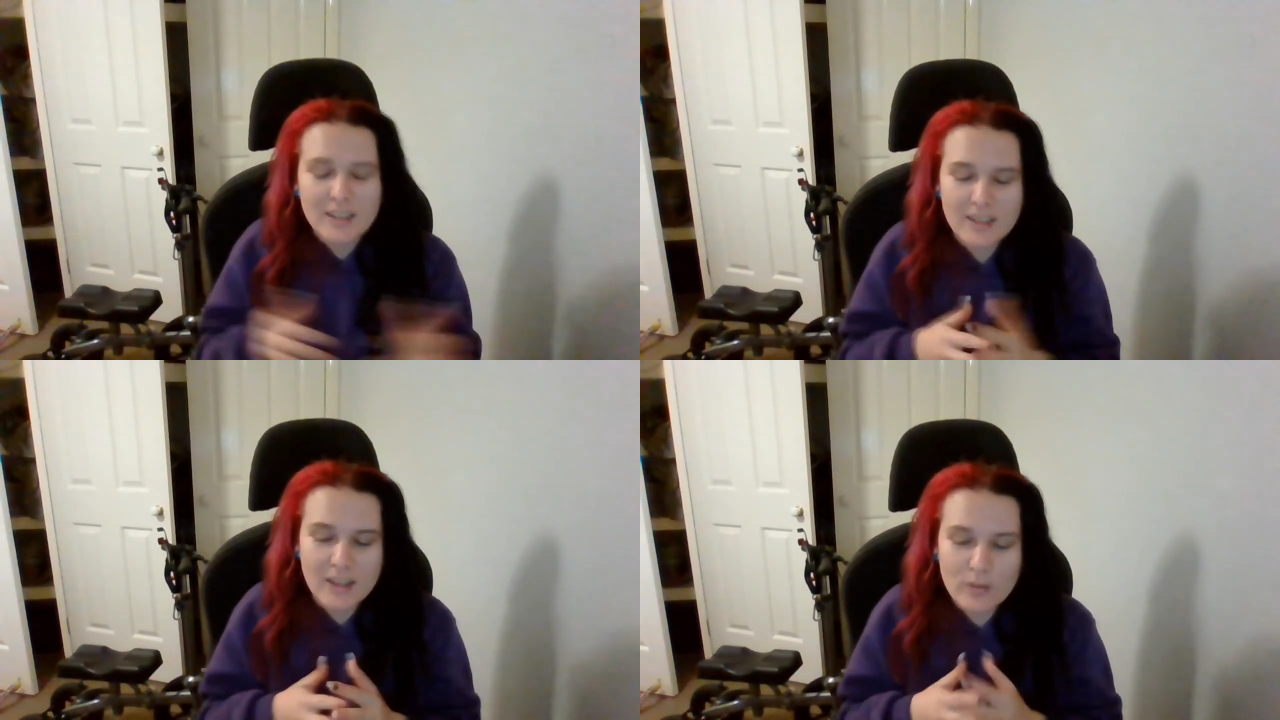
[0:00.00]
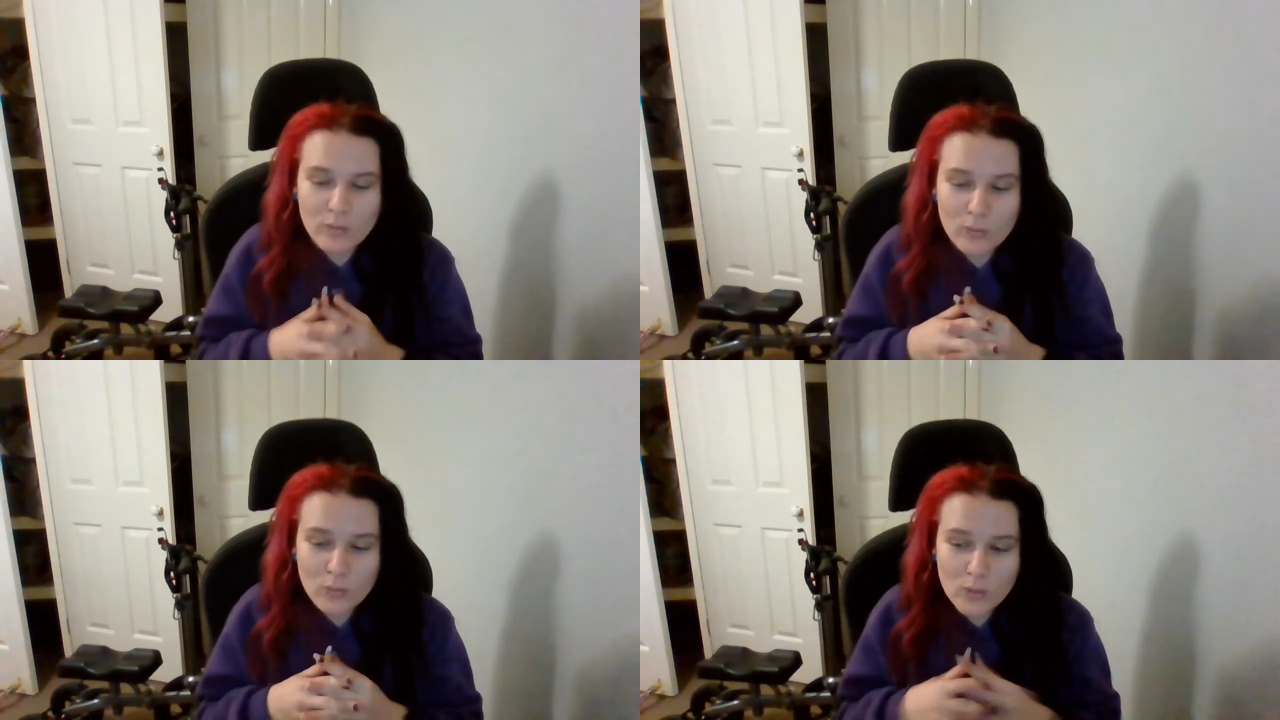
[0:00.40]
get
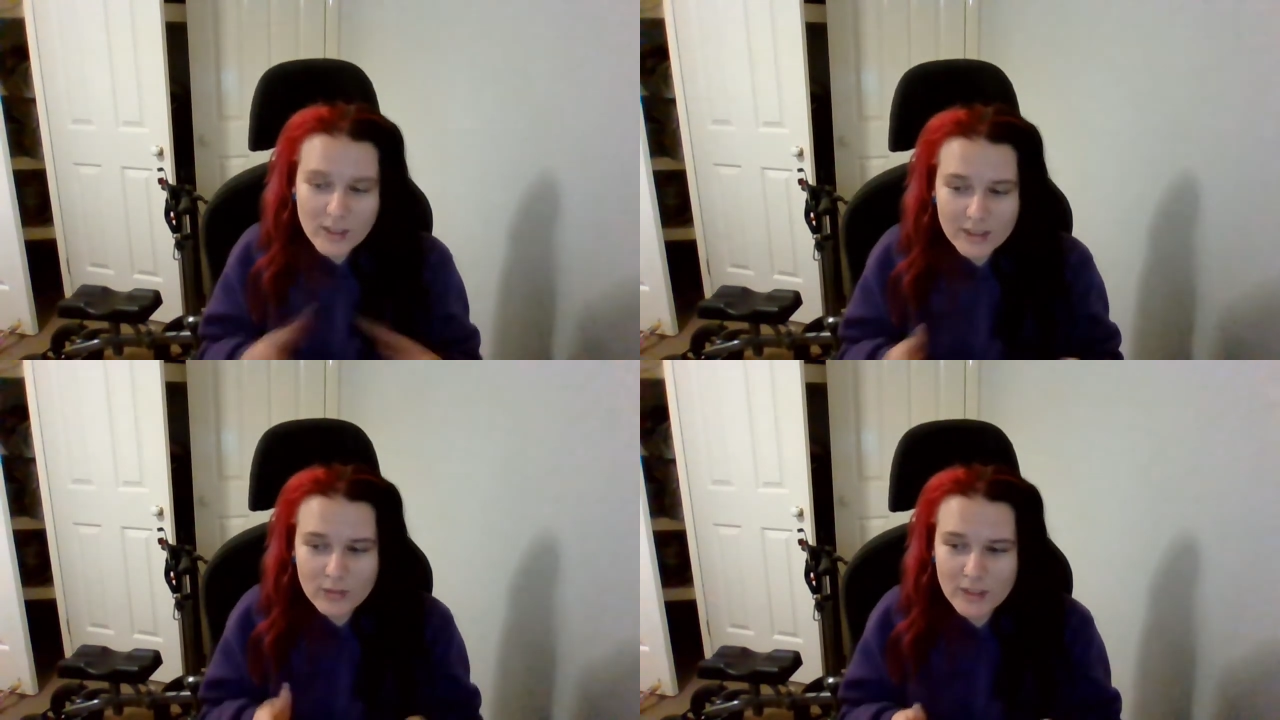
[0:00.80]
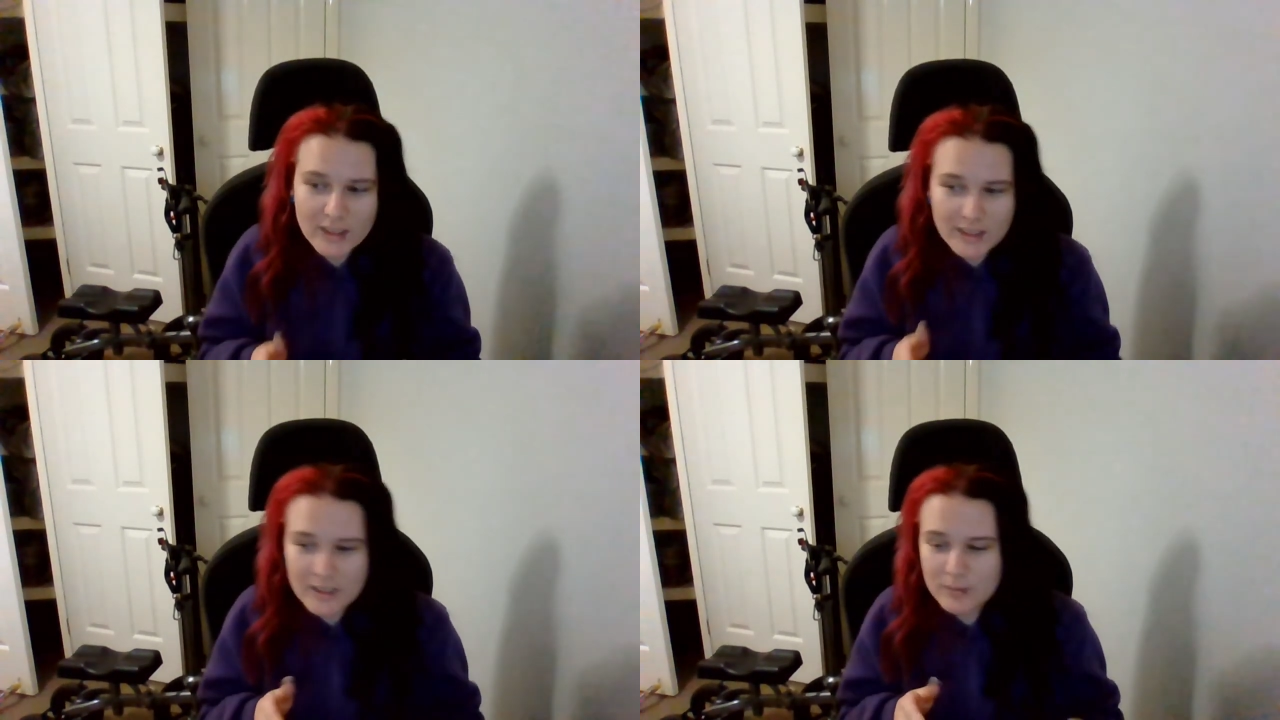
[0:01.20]
really,
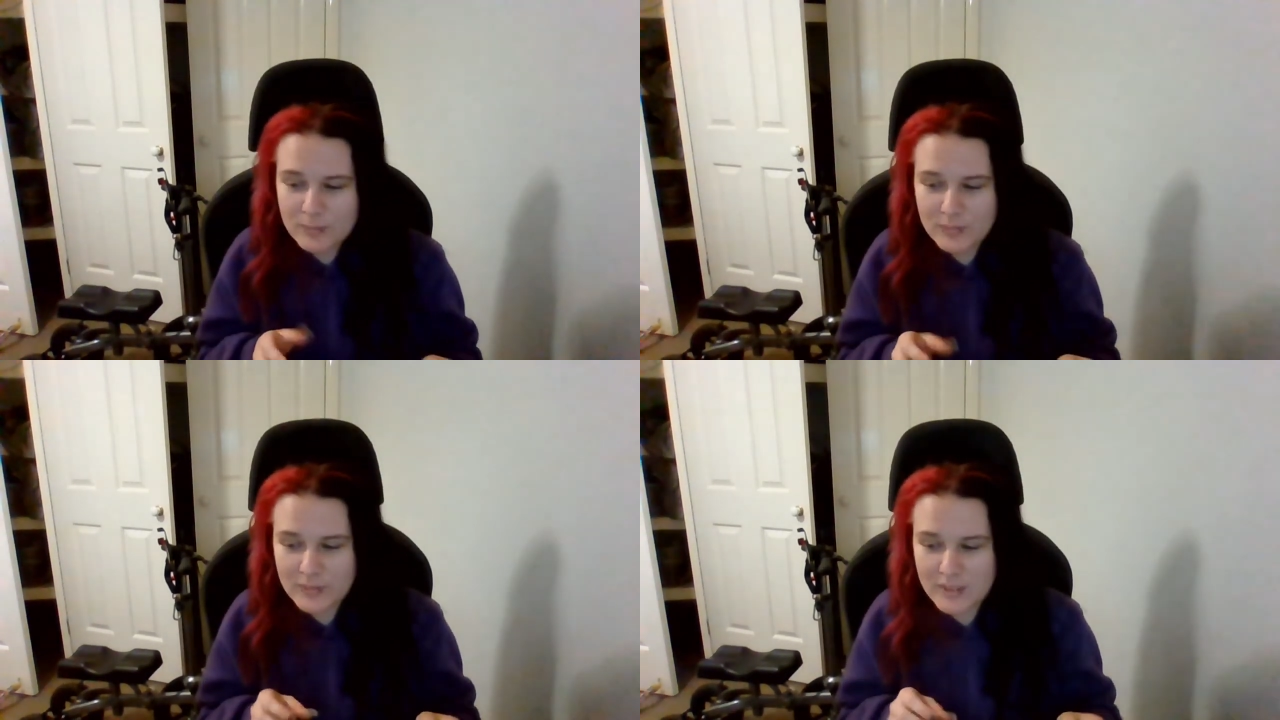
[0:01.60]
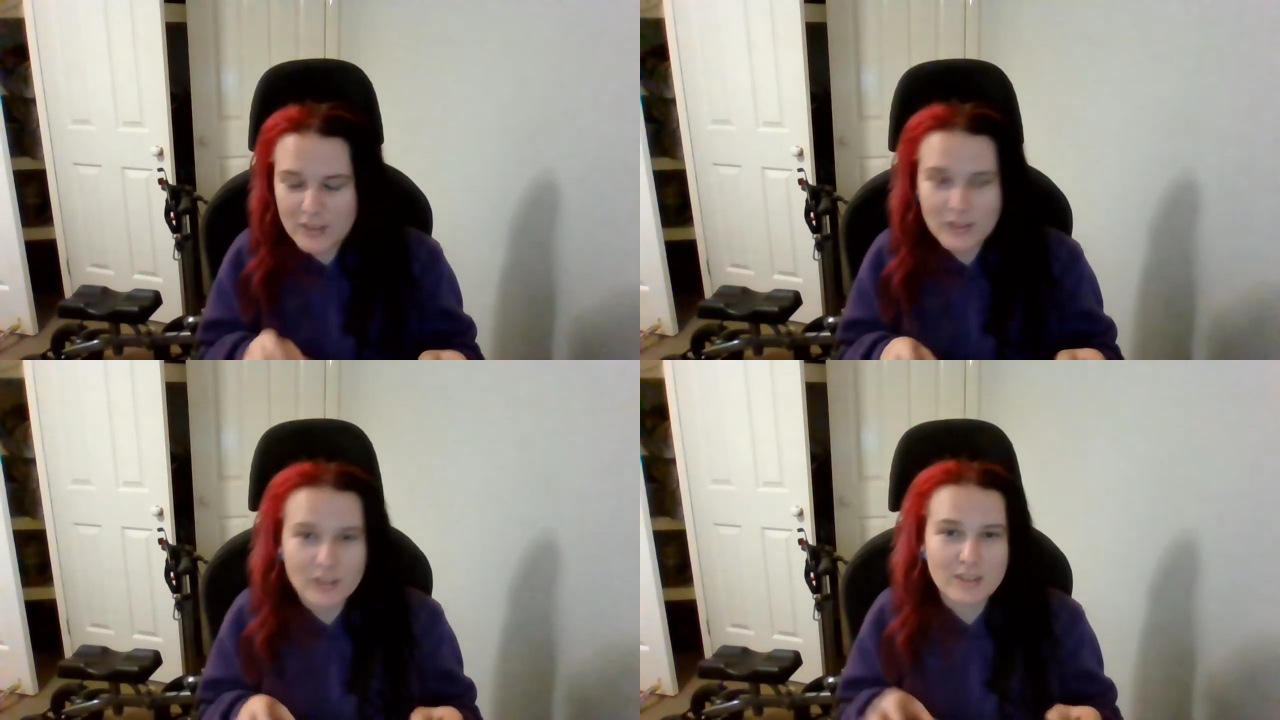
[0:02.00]
really
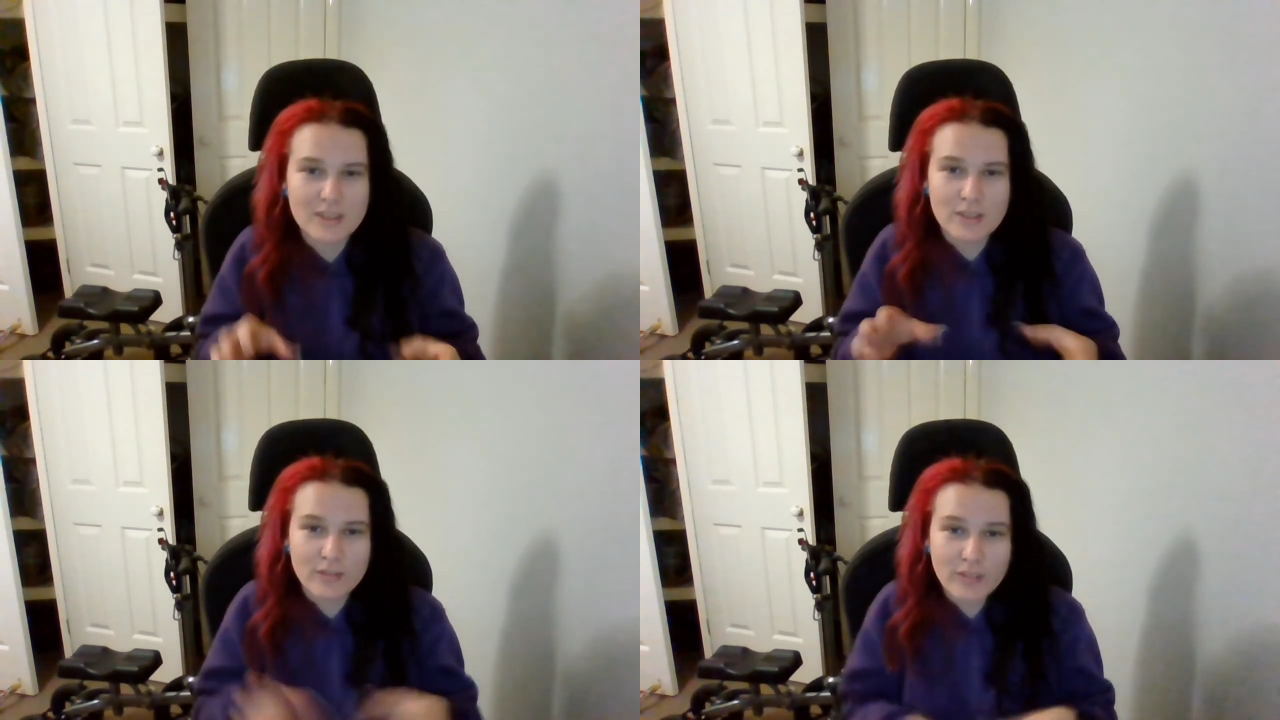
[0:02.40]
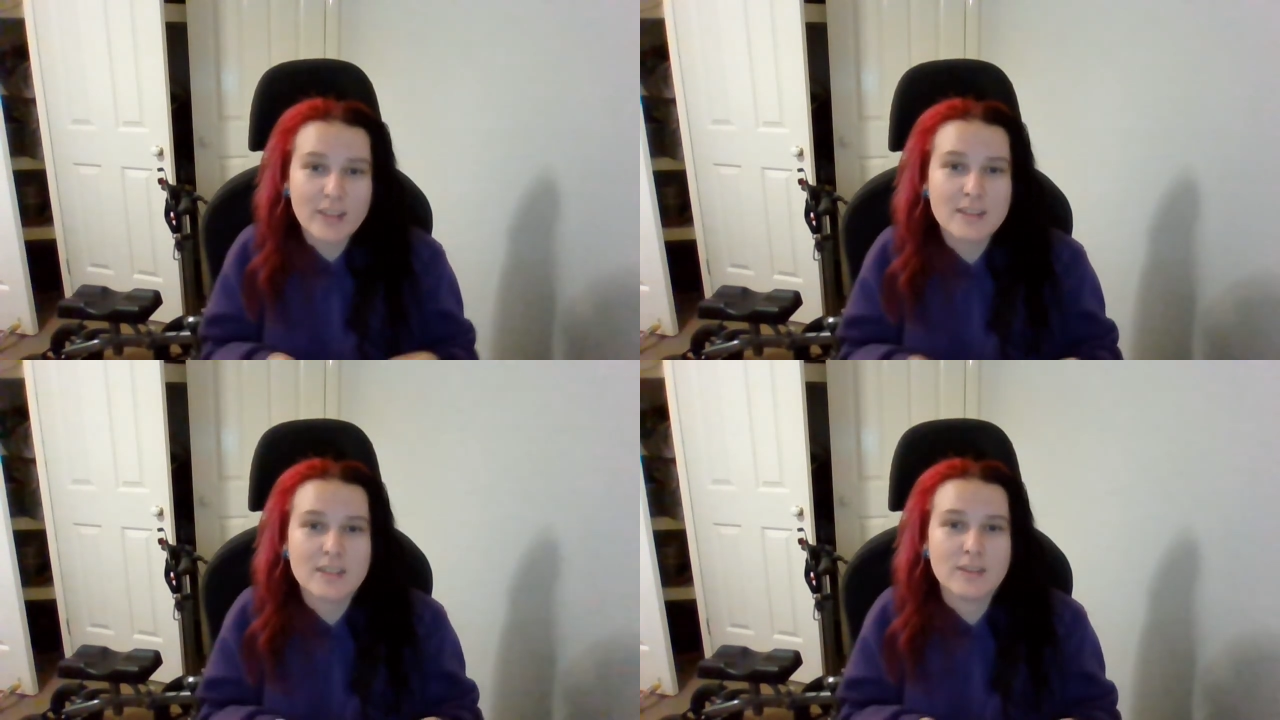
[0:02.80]

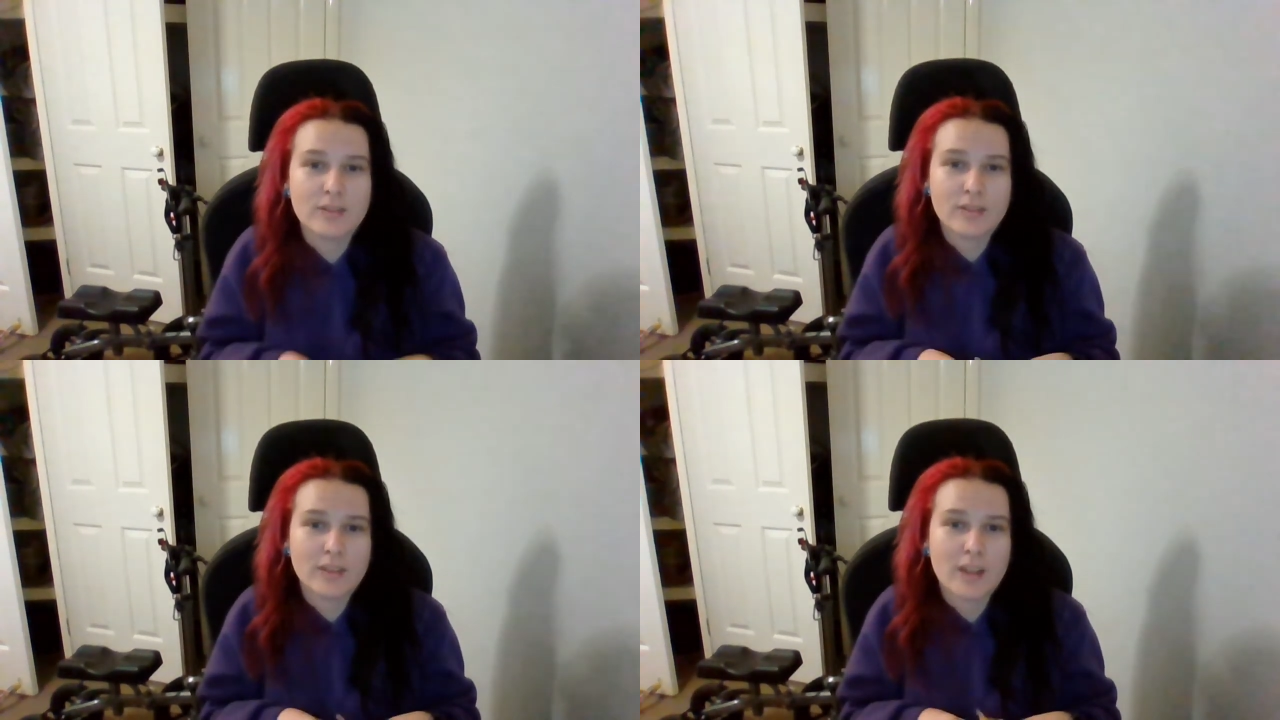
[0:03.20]
defensive